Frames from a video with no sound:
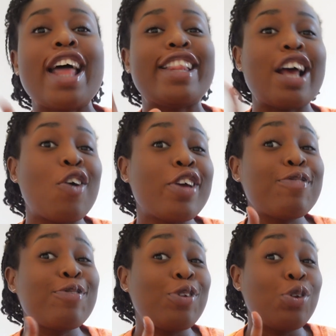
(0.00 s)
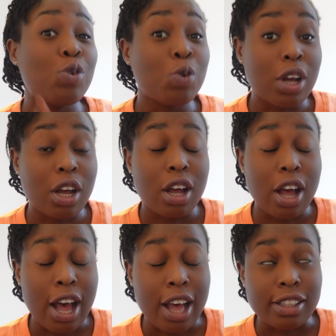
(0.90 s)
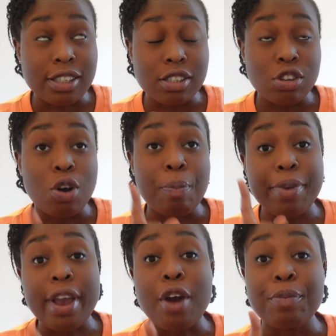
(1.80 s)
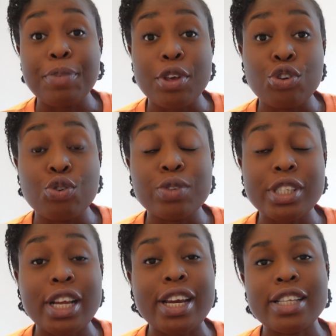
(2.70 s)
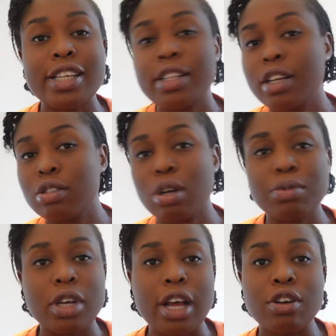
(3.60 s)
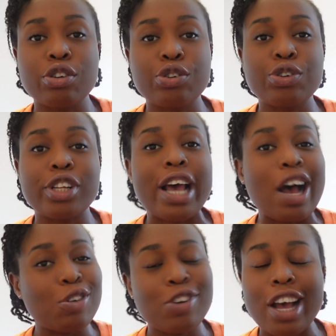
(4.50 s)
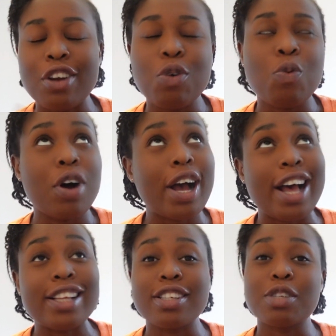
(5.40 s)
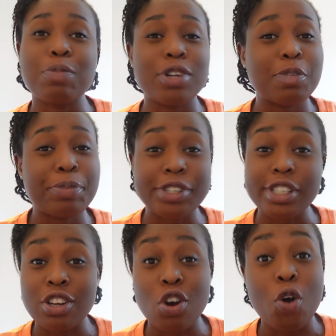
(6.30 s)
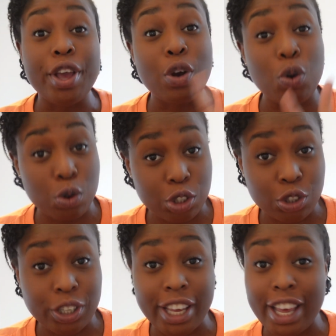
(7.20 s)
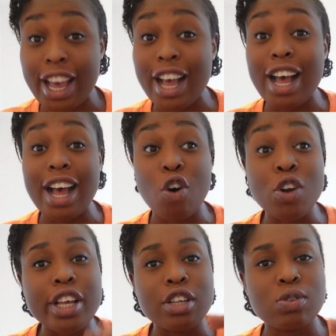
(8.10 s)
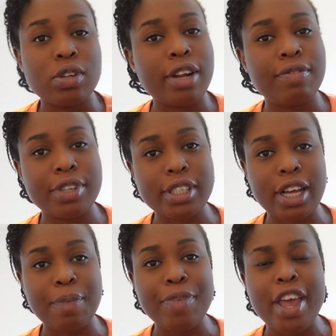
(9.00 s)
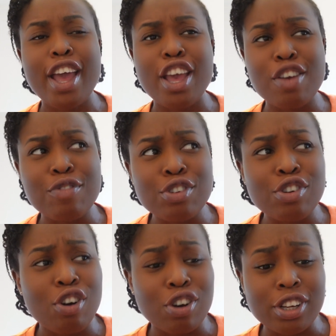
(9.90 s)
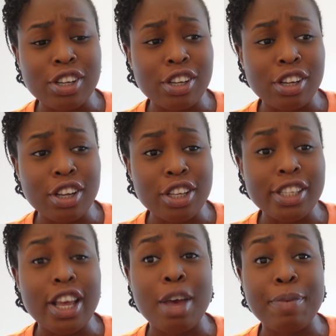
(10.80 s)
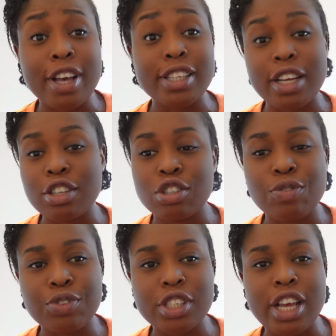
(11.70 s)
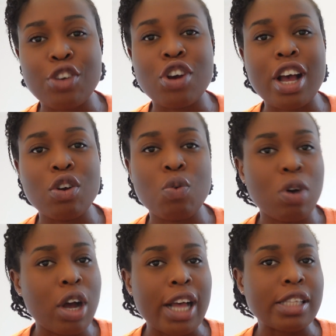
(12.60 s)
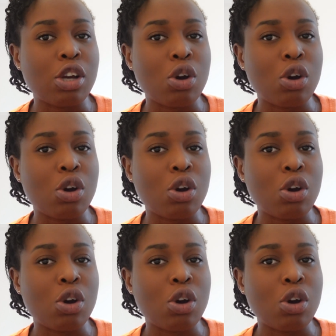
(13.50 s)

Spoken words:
Now, if you look at your BRP, you will see that there are certain jobs you cannot do. Now, you cannot work as a sports person or a coach, okay, on a student visa. Even on this extension visa, you cannot work as a